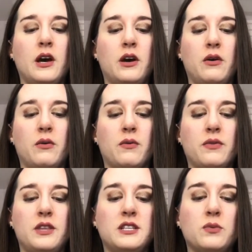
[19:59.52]
Oh,
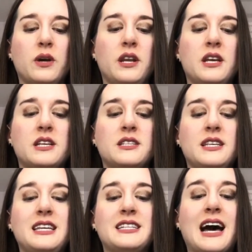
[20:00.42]
this one is
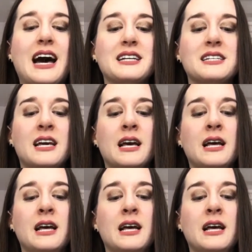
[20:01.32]
Etat